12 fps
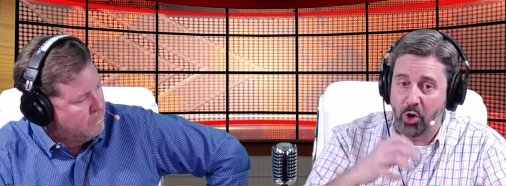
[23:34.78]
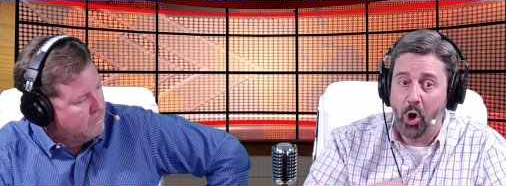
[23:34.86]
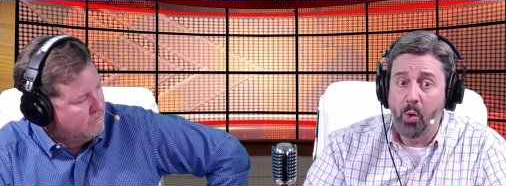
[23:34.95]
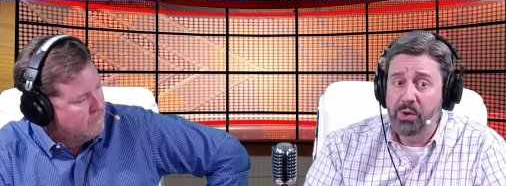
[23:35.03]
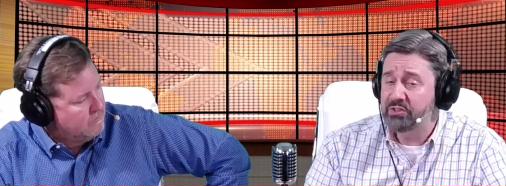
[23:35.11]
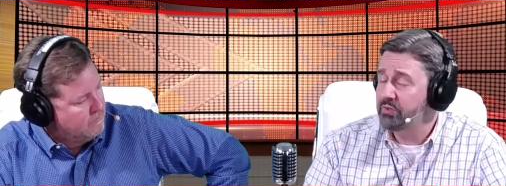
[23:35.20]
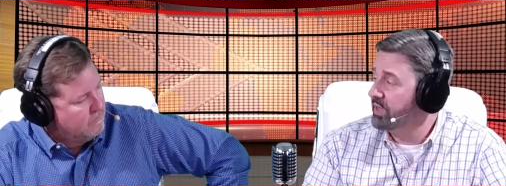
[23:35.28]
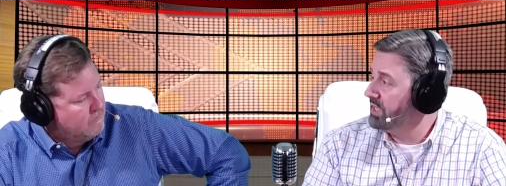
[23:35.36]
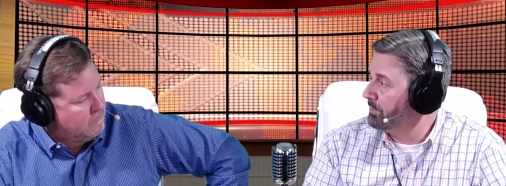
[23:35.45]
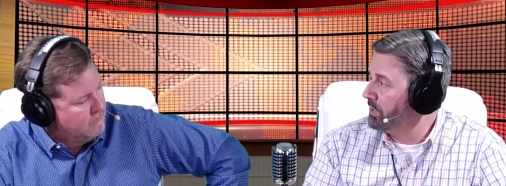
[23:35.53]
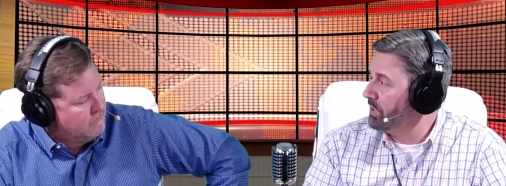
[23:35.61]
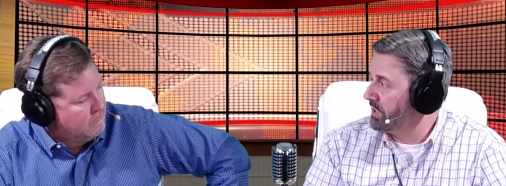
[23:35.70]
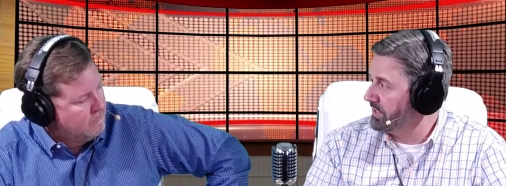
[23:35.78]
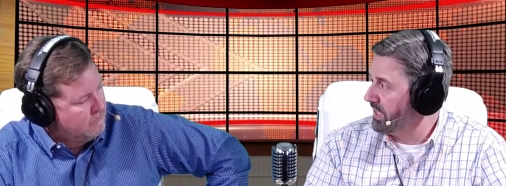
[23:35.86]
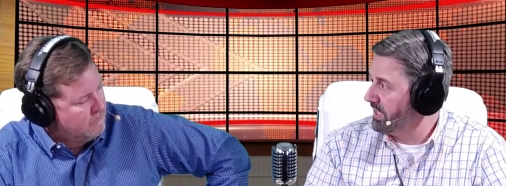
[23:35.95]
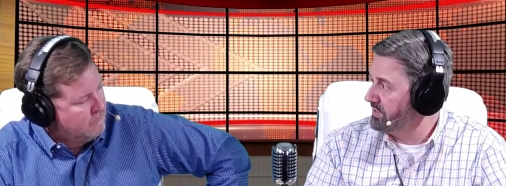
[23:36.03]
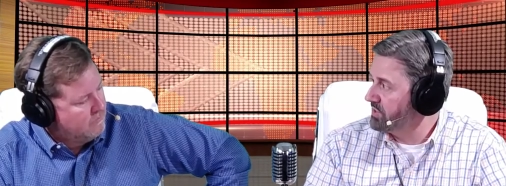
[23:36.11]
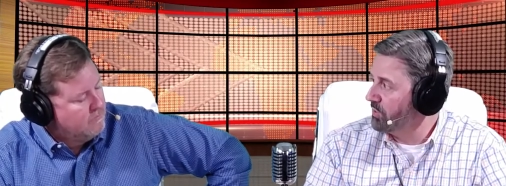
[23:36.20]
Speaker 1: always available
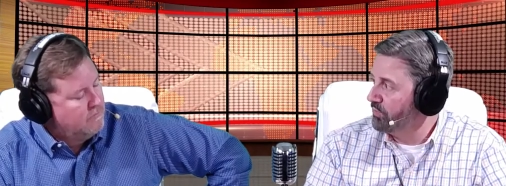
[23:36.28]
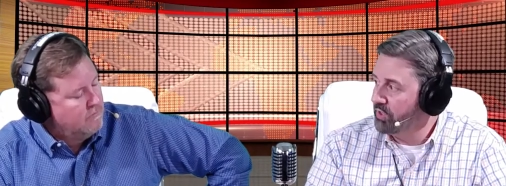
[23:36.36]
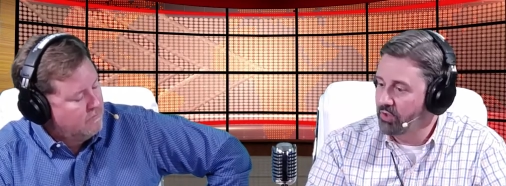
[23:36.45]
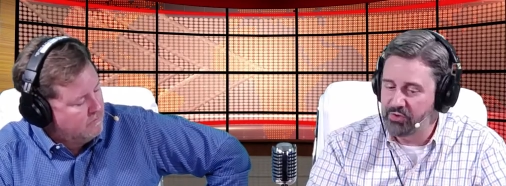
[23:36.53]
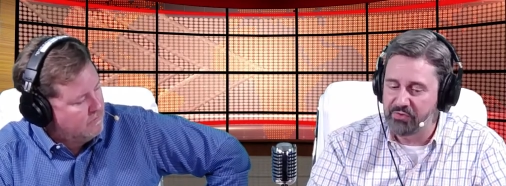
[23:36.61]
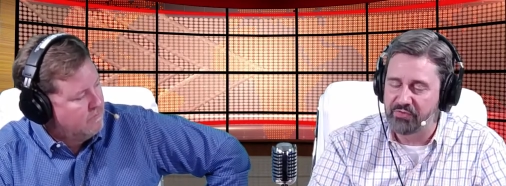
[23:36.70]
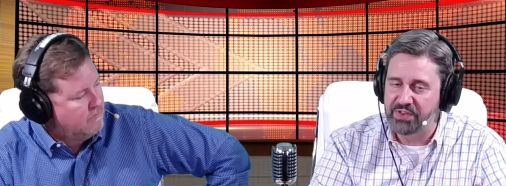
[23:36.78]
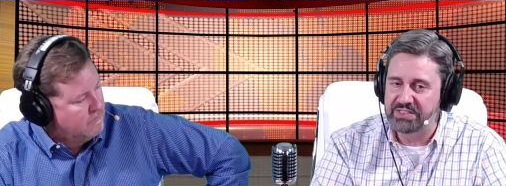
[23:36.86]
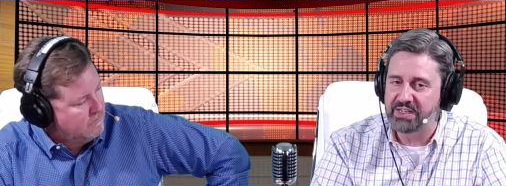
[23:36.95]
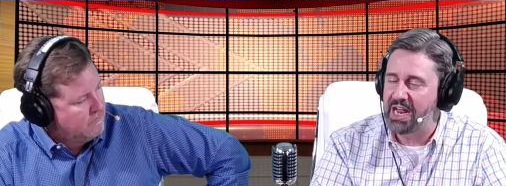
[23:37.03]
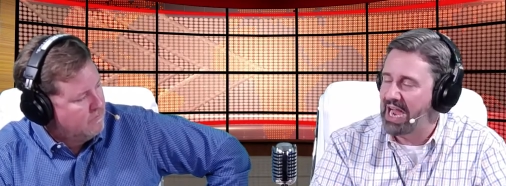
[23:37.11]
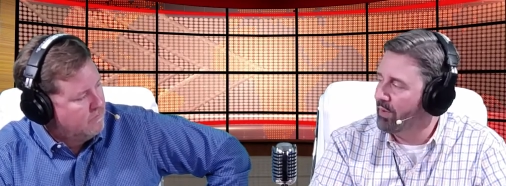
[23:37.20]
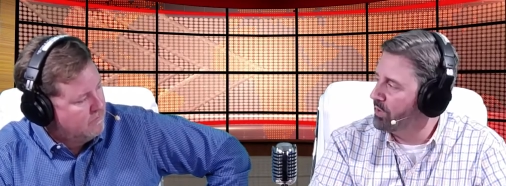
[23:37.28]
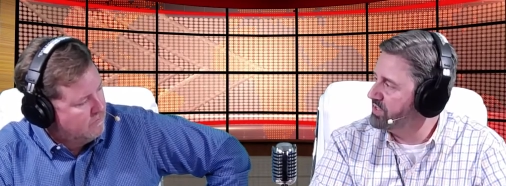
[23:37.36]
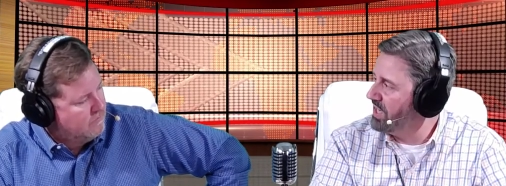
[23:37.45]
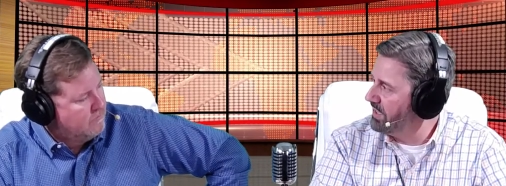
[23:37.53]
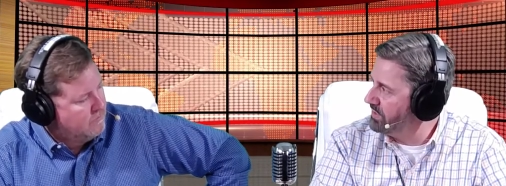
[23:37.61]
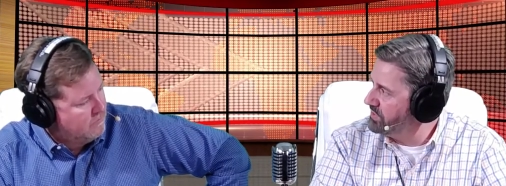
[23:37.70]
online. So if you go to visit our
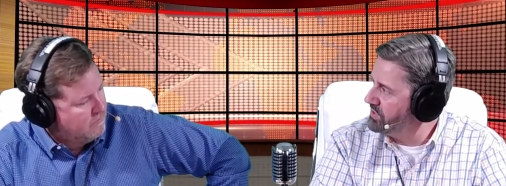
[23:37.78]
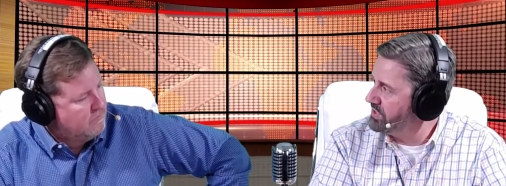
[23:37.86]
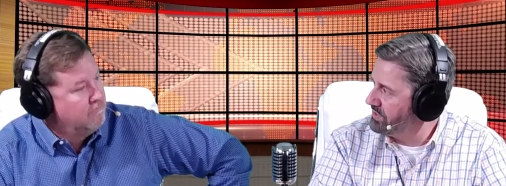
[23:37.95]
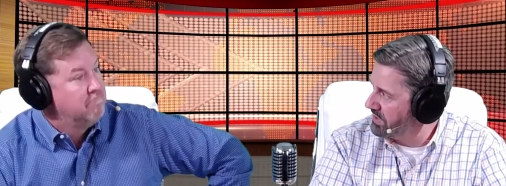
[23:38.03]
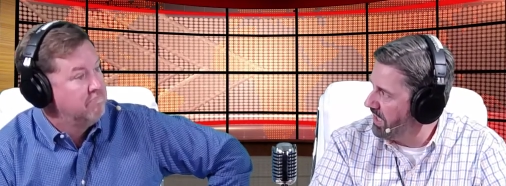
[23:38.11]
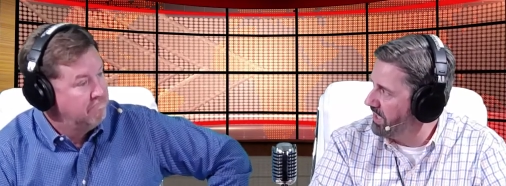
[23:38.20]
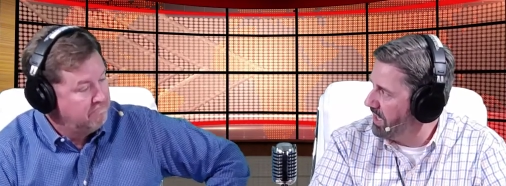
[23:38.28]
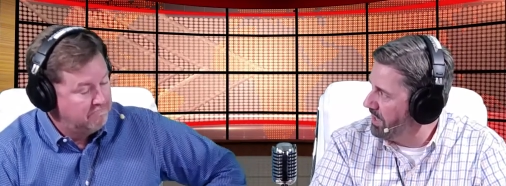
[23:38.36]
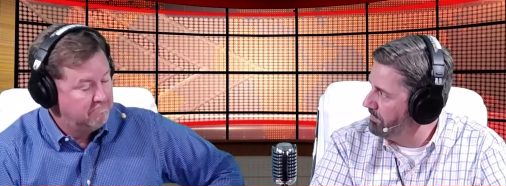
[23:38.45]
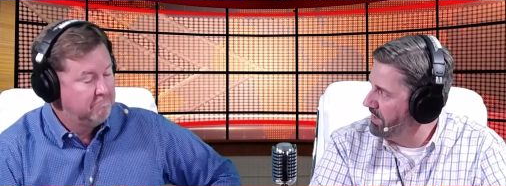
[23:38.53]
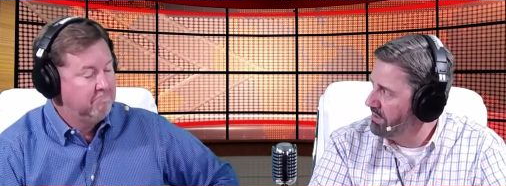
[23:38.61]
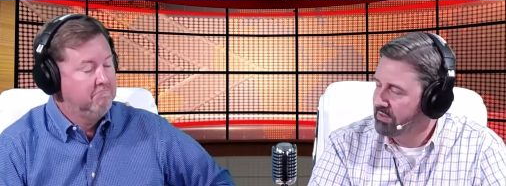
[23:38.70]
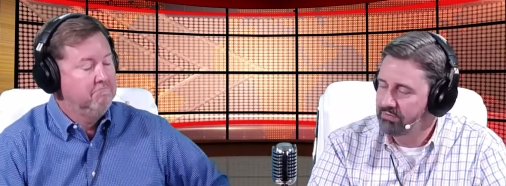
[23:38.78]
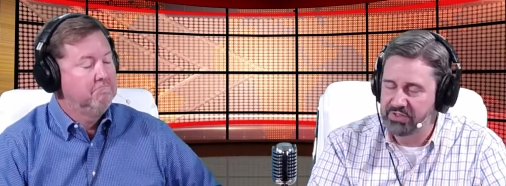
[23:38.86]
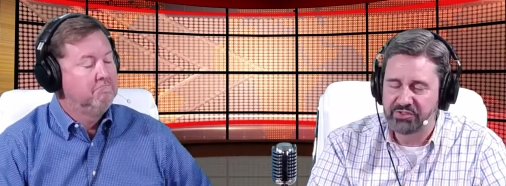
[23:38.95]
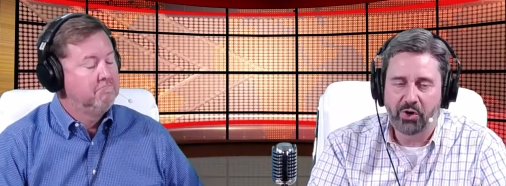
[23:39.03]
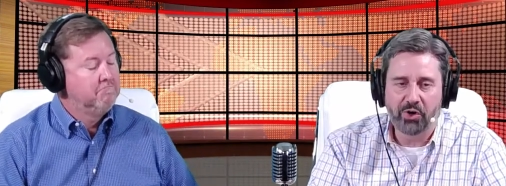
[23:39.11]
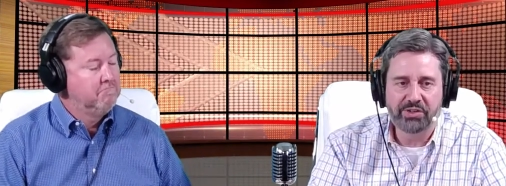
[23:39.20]
towns dot com, hmm.
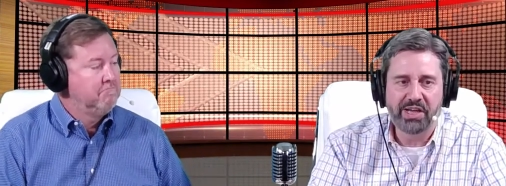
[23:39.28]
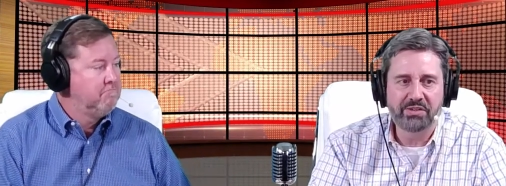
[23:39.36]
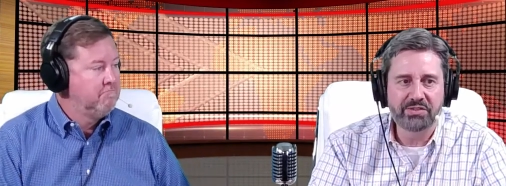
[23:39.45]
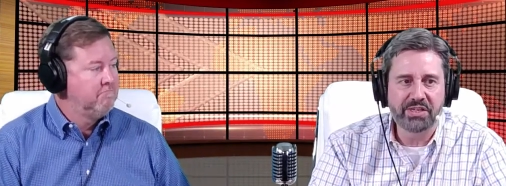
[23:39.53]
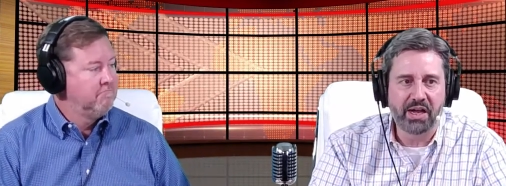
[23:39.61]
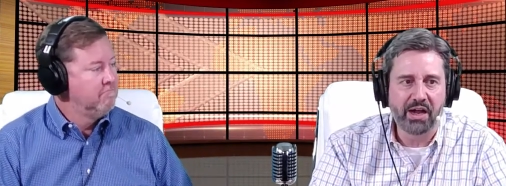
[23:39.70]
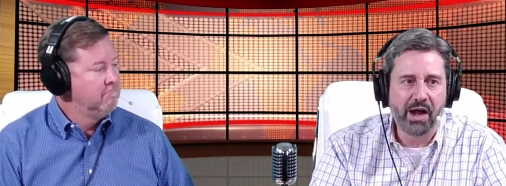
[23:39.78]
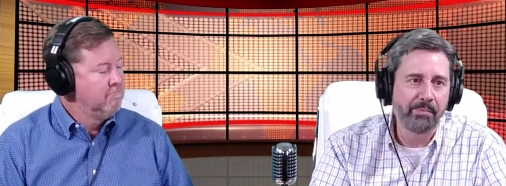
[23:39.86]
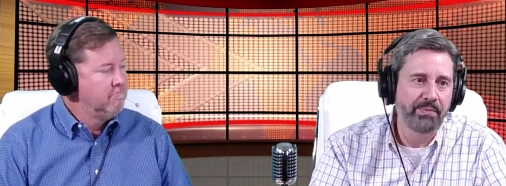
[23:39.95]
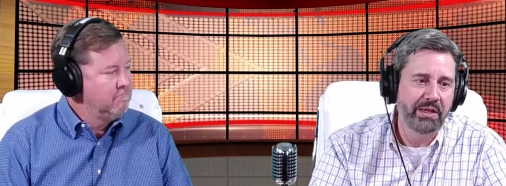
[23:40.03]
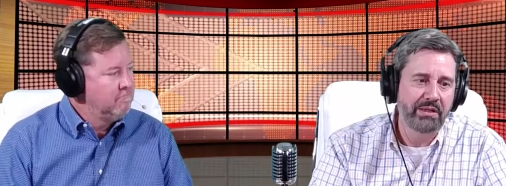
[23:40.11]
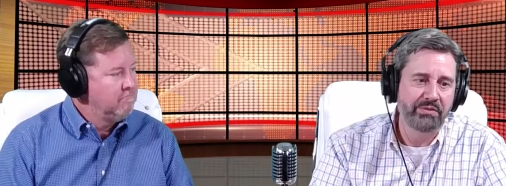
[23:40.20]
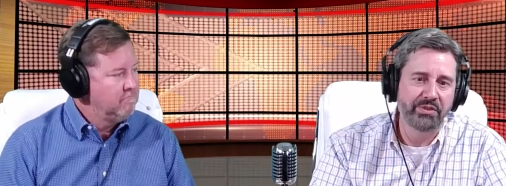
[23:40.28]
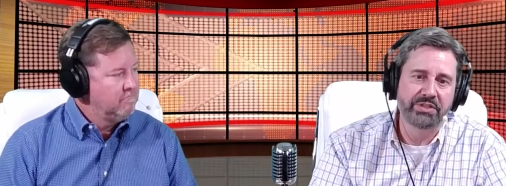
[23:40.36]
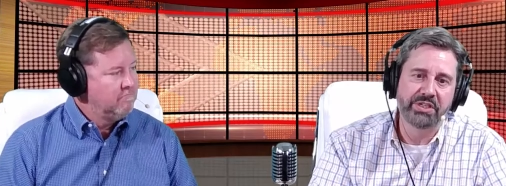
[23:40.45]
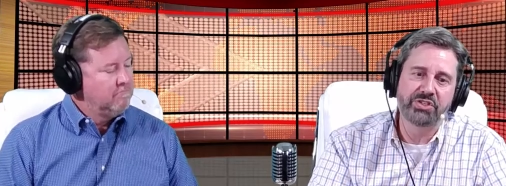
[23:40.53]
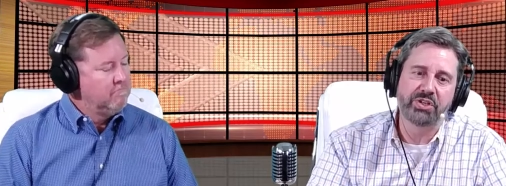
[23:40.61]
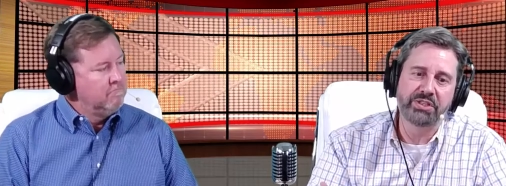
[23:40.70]
visit our towns dot com, the
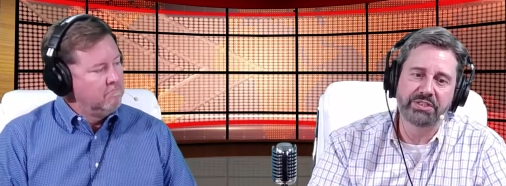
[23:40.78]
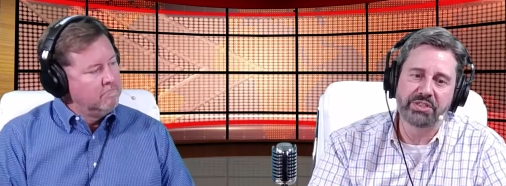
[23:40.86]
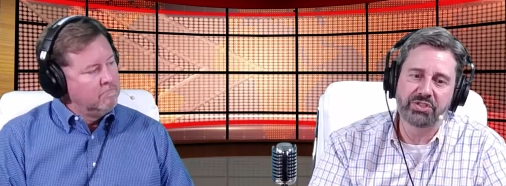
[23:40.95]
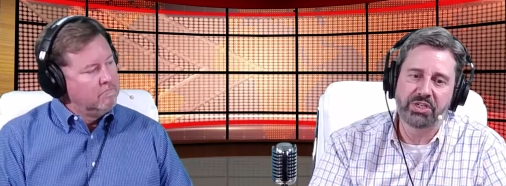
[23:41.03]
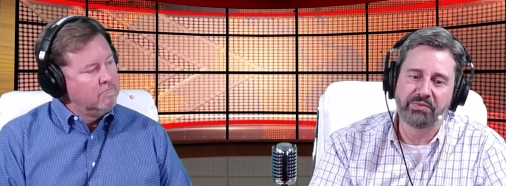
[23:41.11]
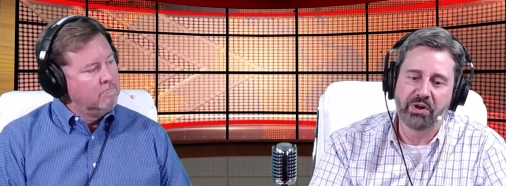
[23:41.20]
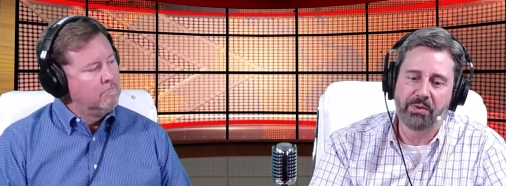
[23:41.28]
digital edition of our,